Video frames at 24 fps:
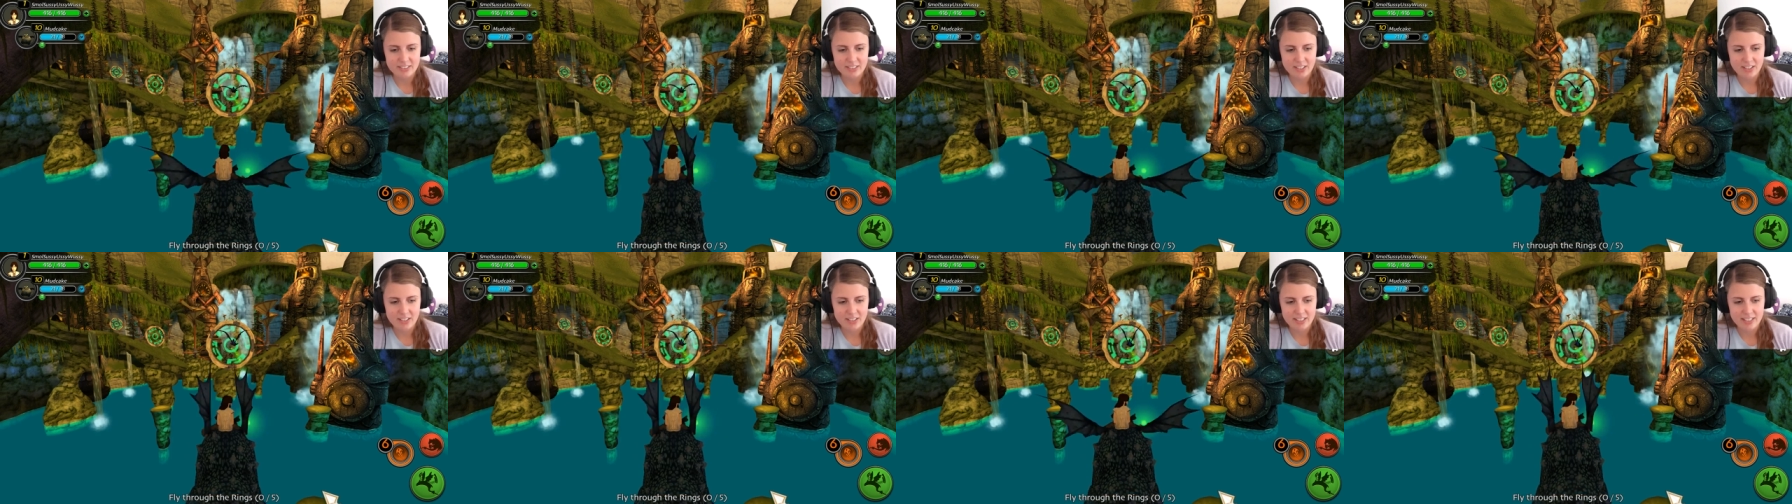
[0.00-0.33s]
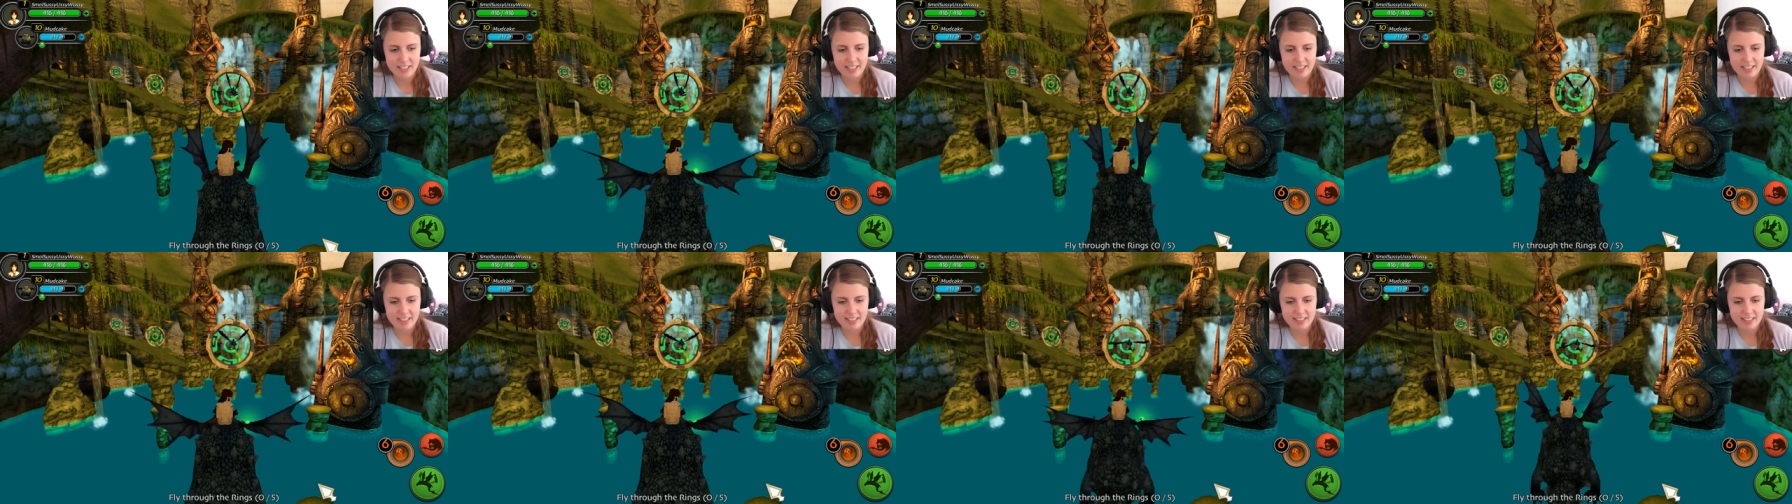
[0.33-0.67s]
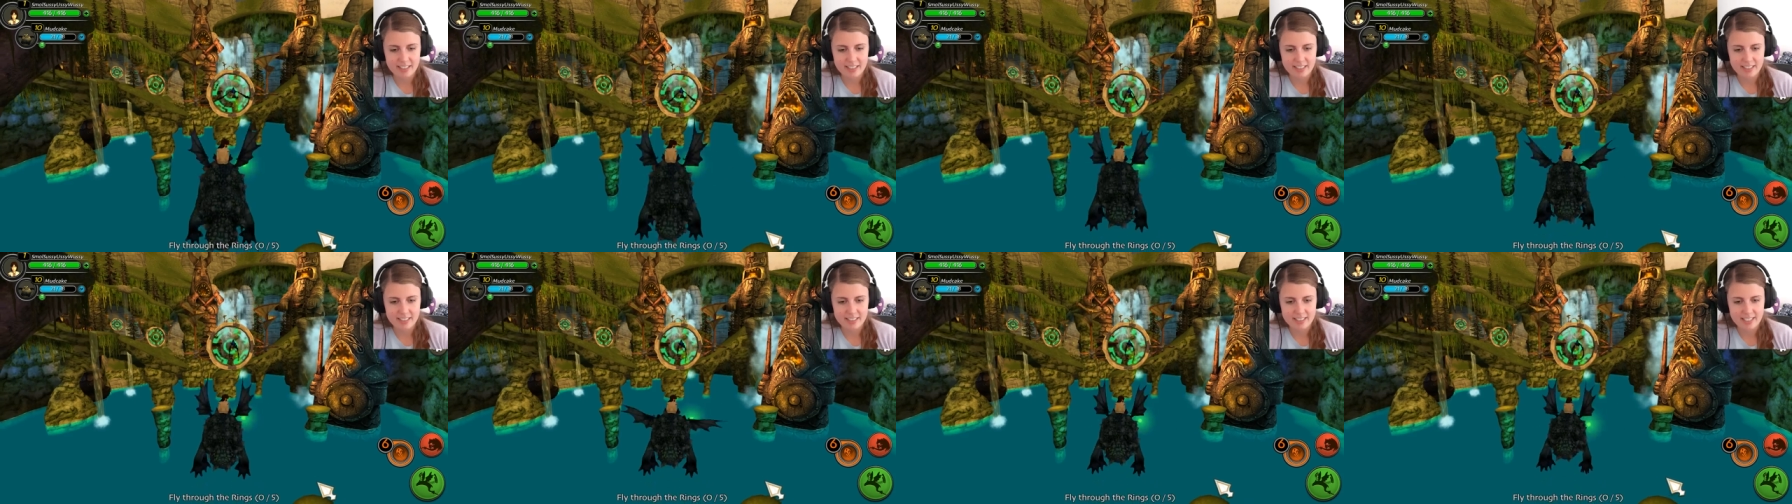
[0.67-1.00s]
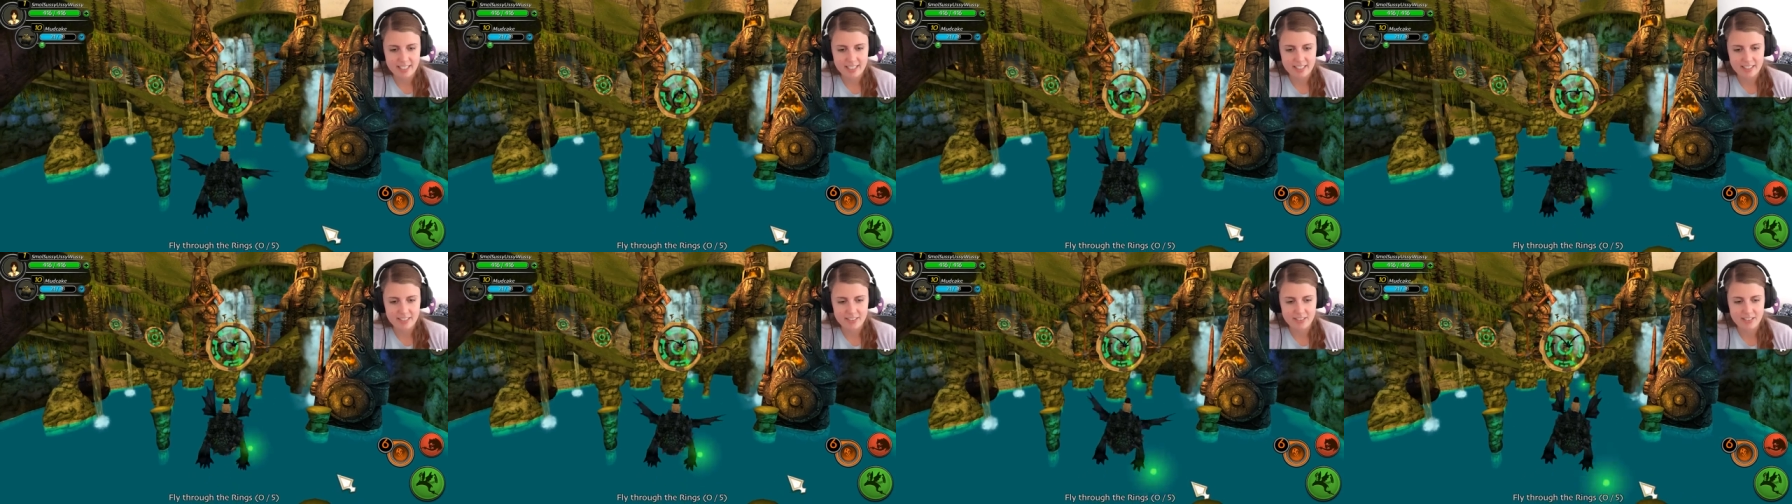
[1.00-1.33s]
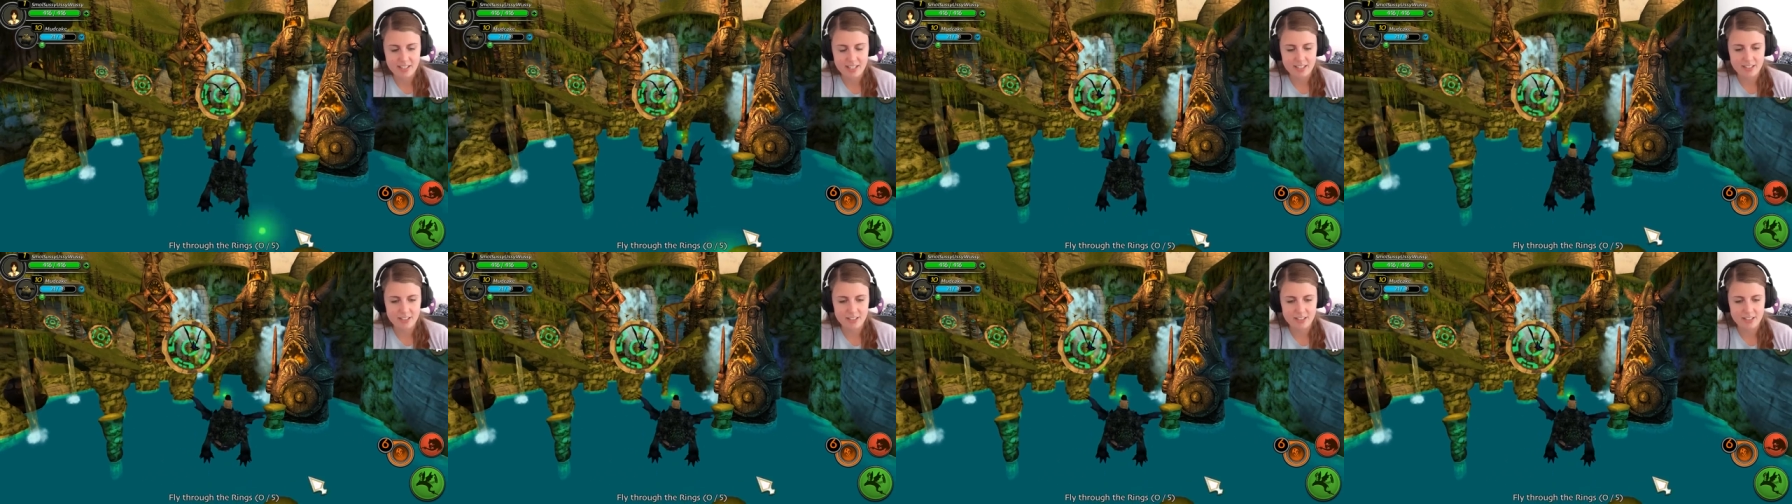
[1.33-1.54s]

Okay, thank you, I